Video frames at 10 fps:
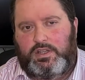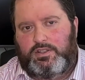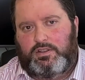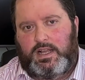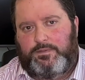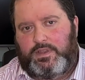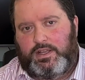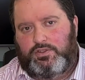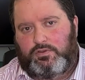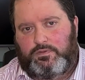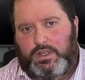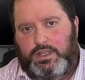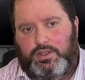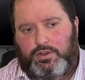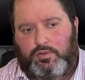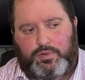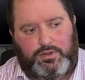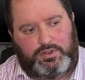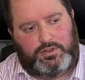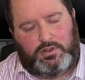So have that sort of EQ
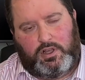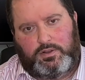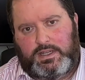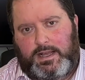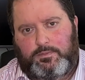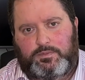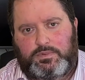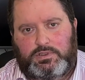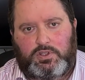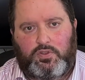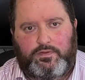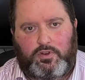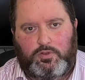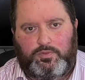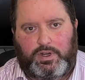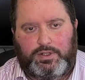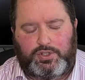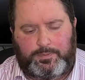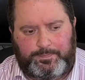boost lower down on the volume range.